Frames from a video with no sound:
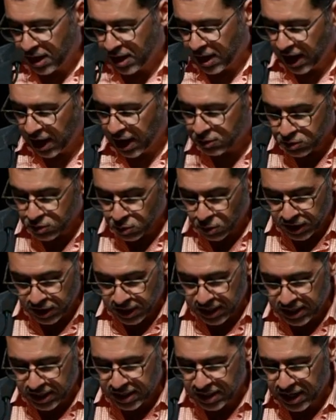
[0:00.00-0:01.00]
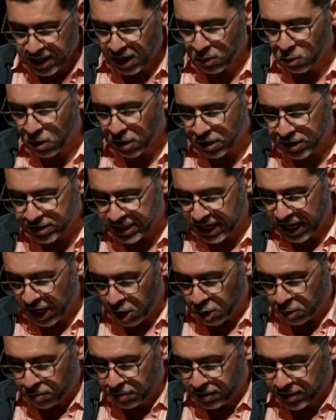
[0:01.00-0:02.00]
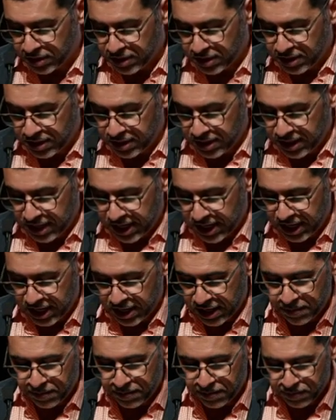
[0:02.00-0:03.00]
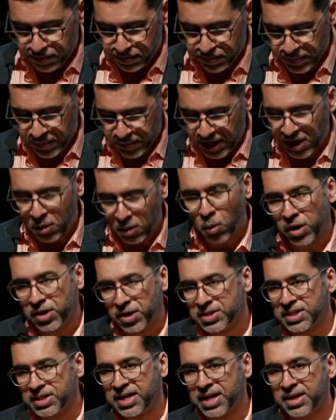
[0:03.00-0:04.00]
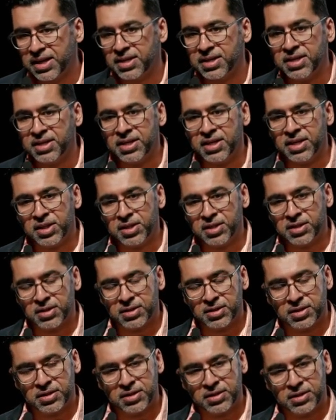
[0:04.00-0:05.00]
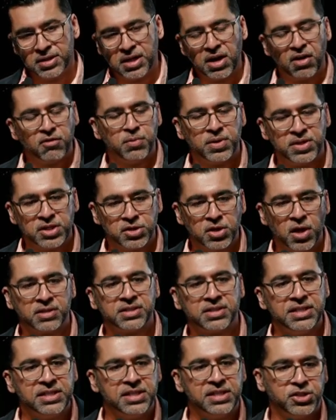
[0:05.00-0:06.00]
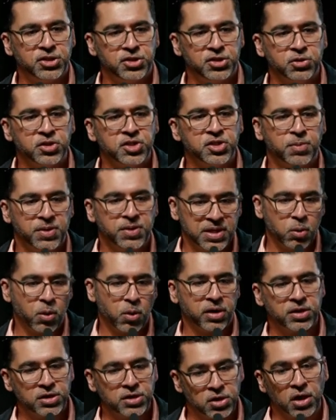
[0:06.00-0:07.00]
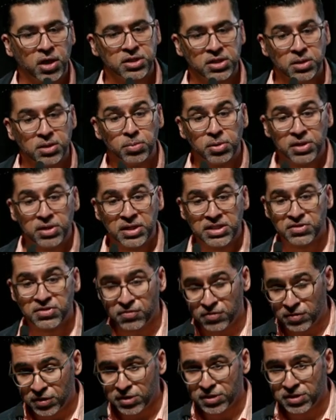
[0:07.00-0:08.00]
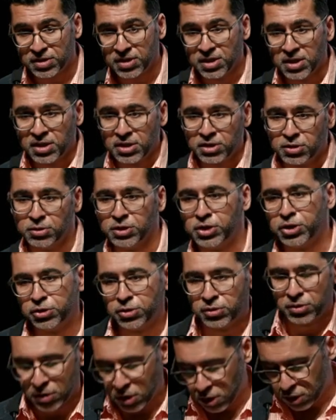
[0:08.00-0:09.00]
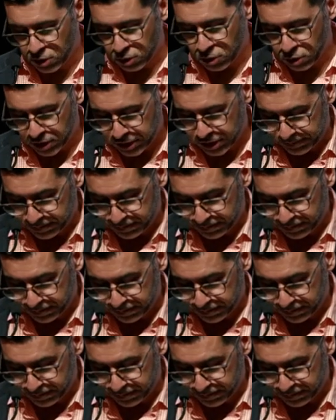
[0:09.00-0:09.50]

I was working, I wanted to help, um, and I wanted to get the government to talk to Indian students, but they wanted to talk to the police first to ensure law and order.